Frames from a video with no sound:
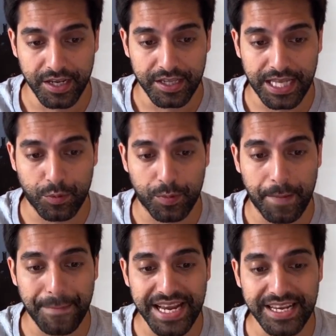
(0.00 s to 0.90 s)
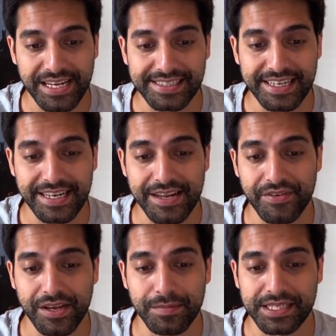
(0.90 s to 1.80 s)
They would be making a
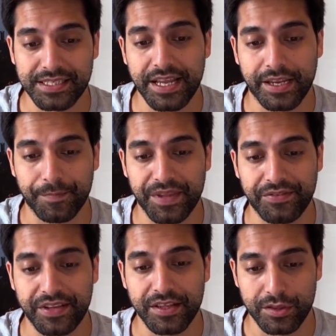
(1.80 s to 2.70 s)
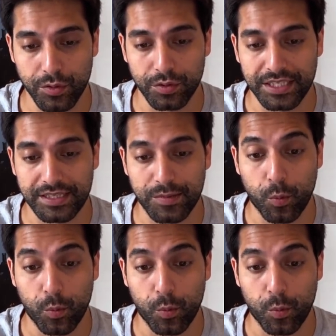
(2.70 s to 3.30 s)
significant mistake if they thought that the,